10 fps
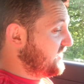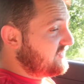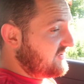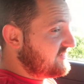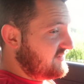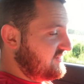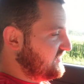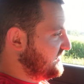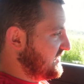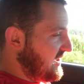get
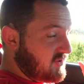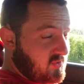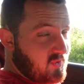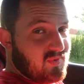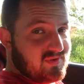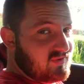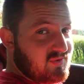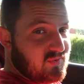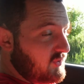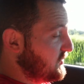this, then I don't know what
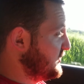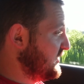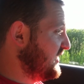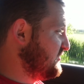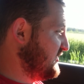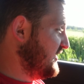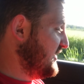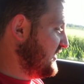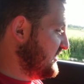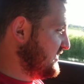you're doing with your life.
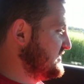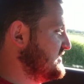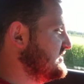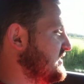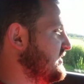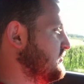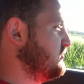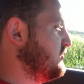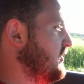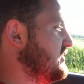This is
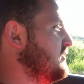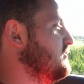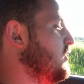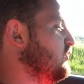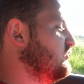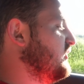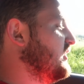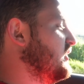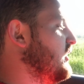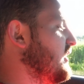probably the most
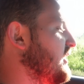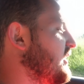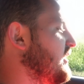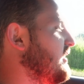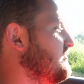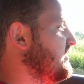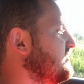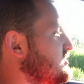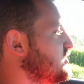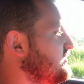fun car I've
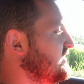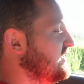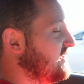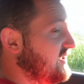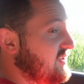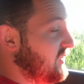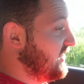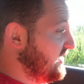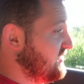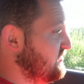ever driven in
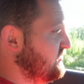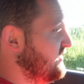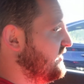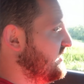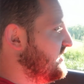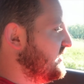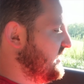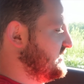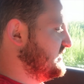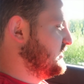my life.
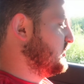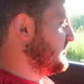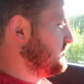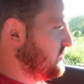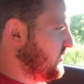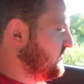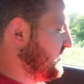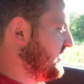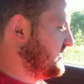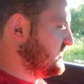It's literally
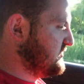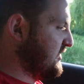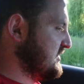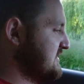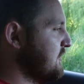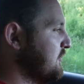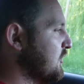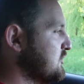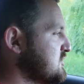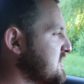perfect. It's very
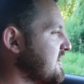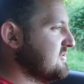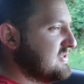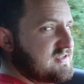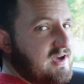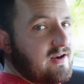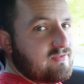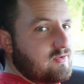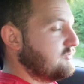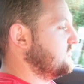simple. Just everything's kind
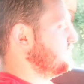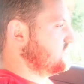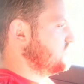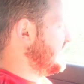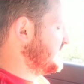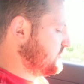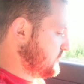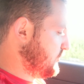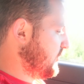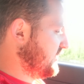of directly to
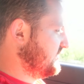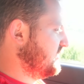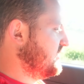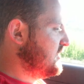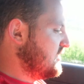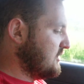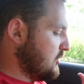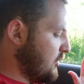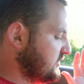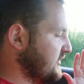the point.
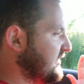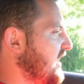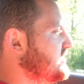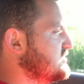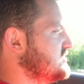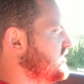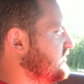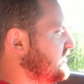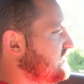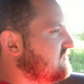No extra gadgets, nothing